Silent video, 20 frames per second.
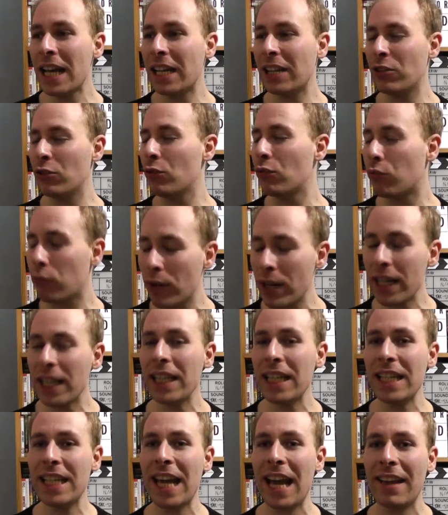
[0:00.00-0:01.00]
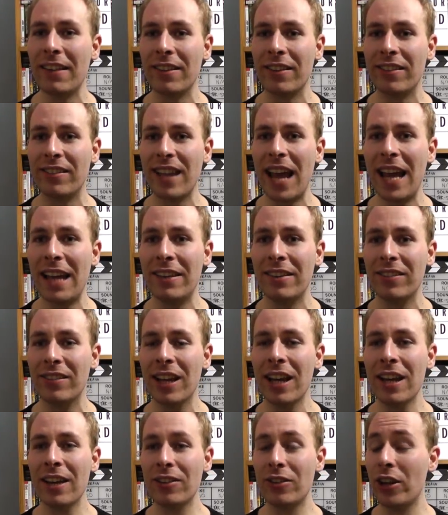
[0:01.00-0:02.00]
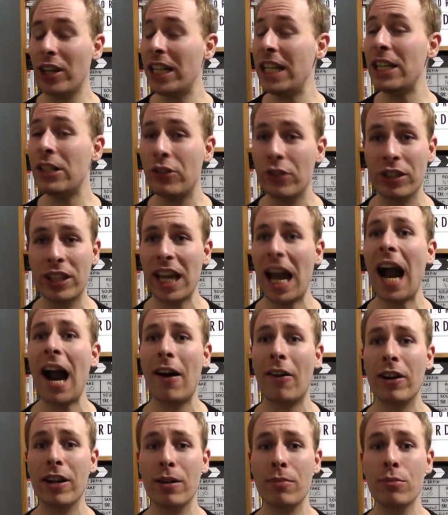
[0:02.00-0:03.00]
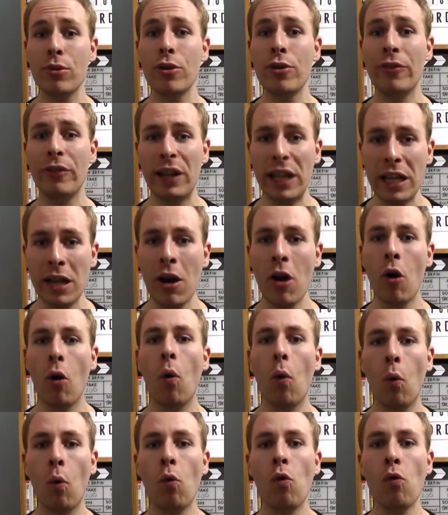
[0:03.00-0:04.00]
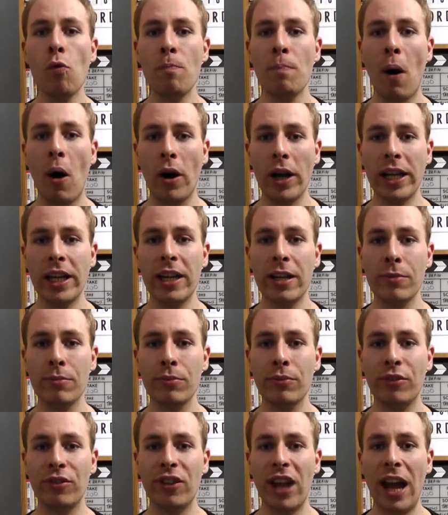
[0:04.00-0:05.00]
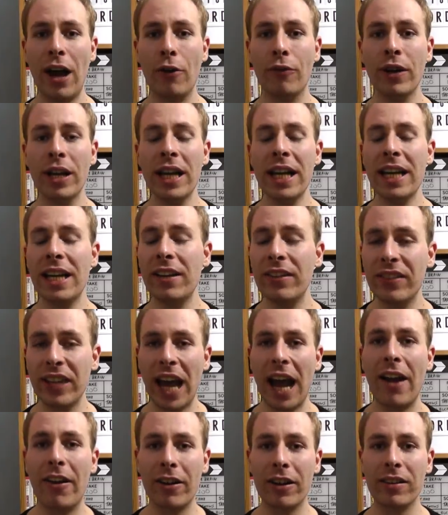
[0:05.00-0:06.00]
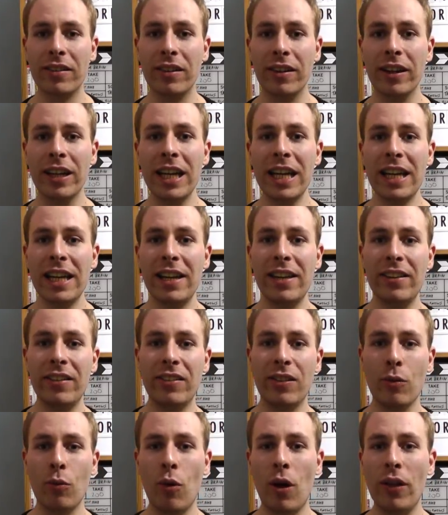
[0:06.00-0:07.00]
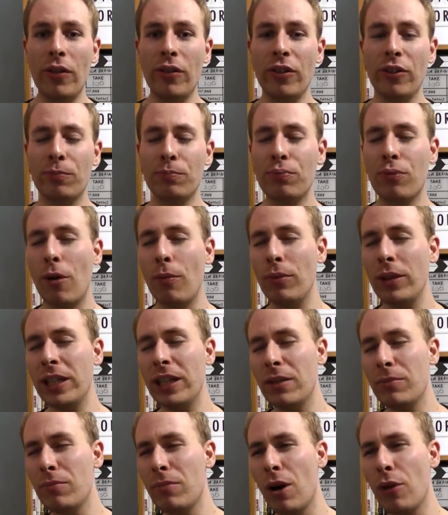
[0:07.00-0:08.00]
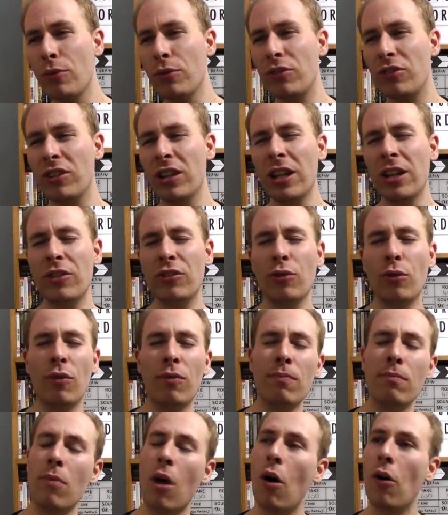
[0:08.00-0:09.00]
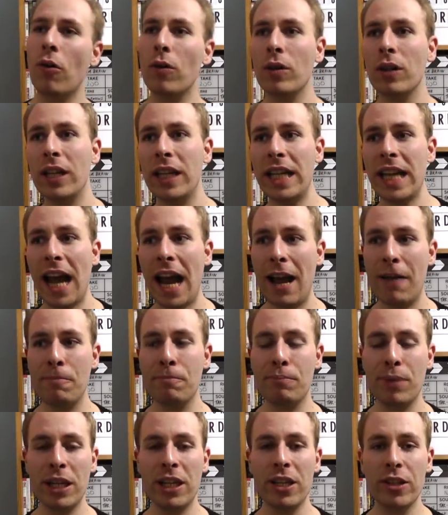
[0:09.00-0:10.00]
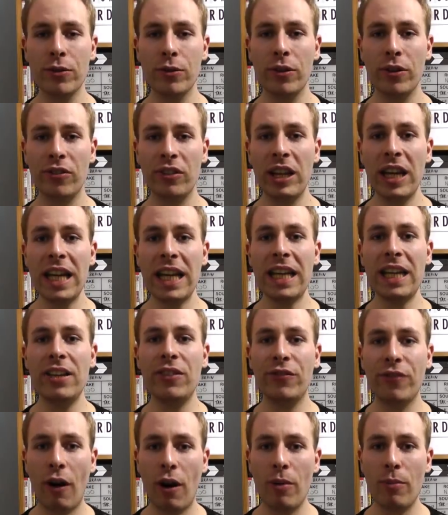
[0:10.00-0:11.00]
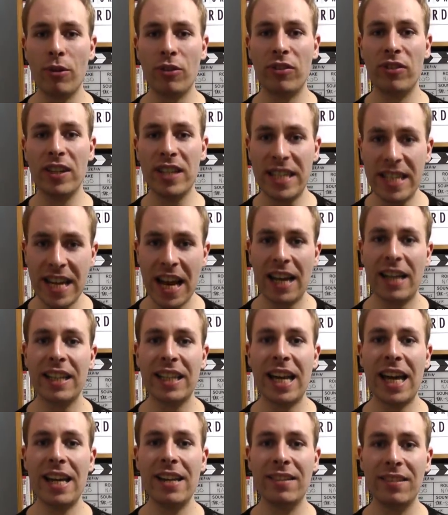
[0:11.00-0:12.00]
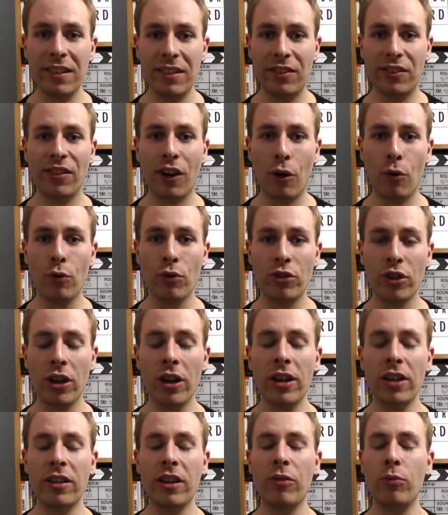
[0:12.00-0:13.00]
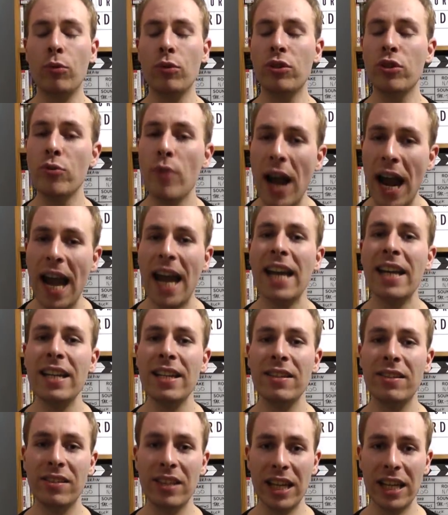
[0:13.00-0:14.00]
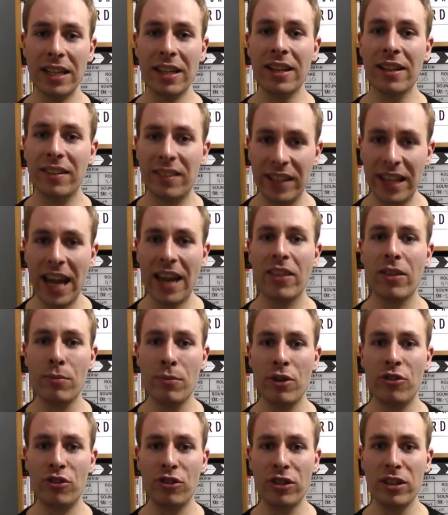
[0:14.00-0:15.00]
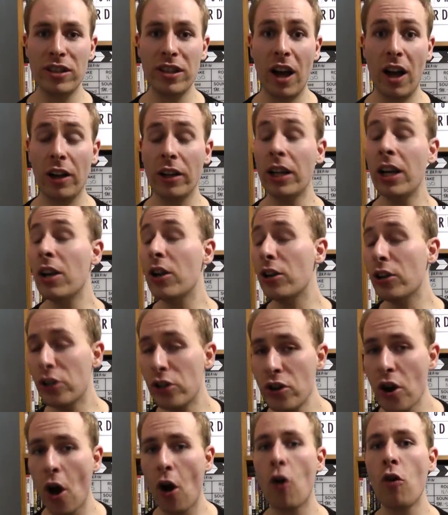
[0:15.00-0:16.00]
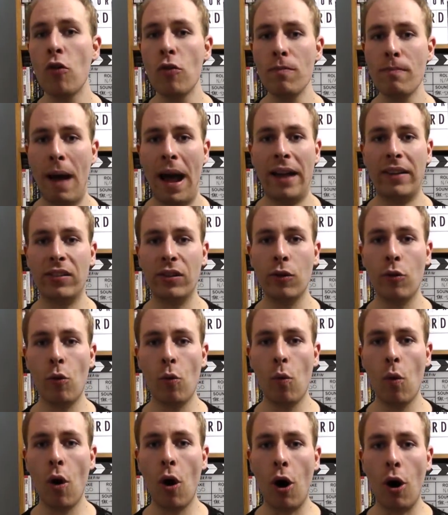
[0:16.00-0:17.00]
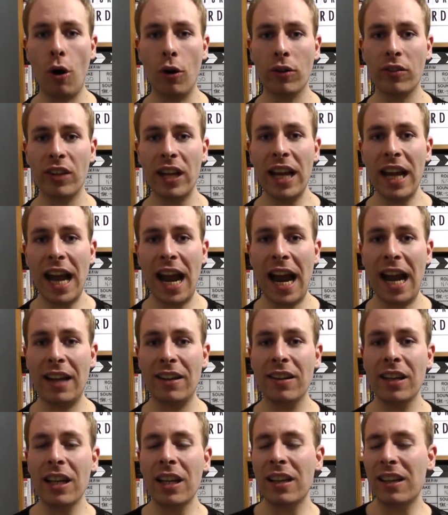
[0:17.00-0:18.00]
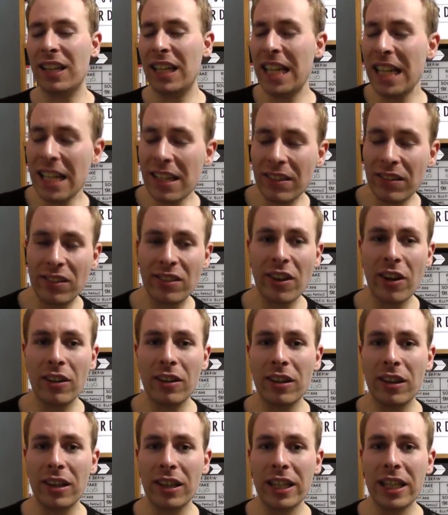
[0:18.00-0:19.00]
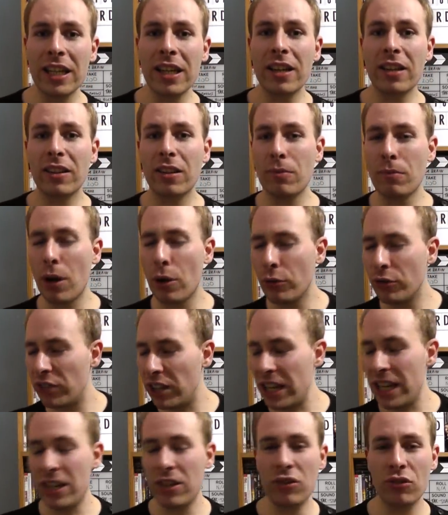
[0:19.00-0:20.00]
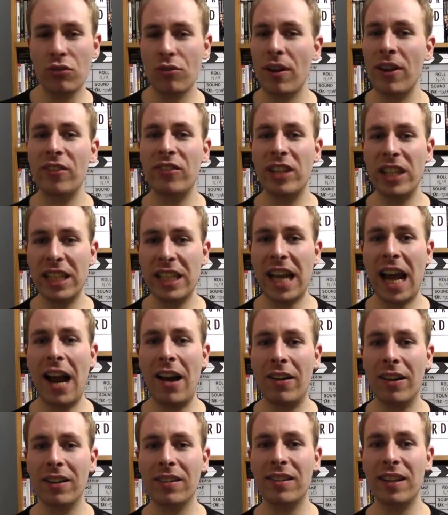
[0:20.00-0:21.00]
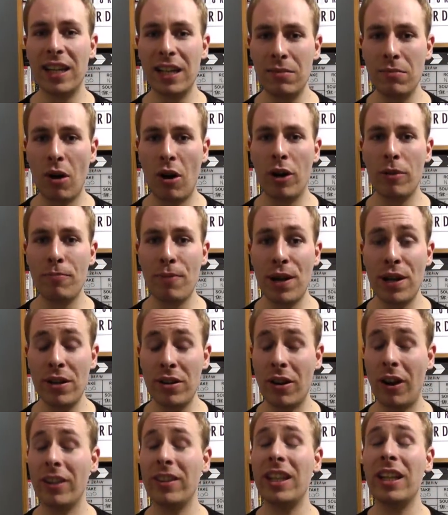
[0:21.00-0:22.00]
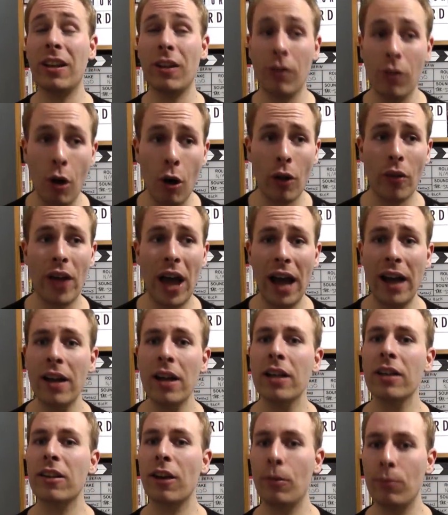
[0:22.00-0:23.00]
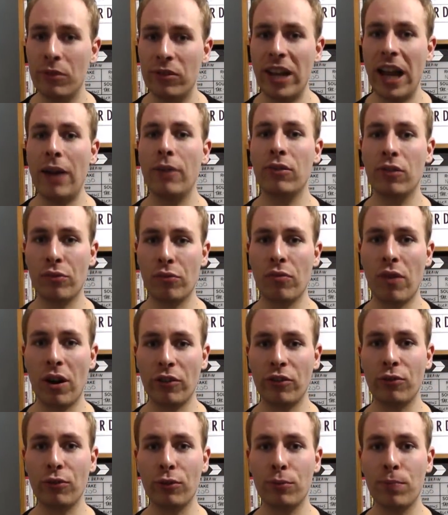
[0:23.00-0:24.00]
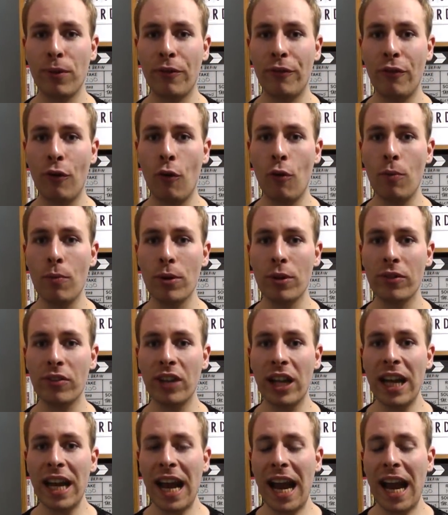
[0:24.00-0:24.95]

you really get the sense that he could carry a movie all by himself. His character is the one that's probably the most sort of morally ambiguous. He's very much the dedicated soldier that will do anything to get the mission done, no matter what. And he's certainly the most interesting character in my opinion. I think a lot of that comes down to Russell's performance.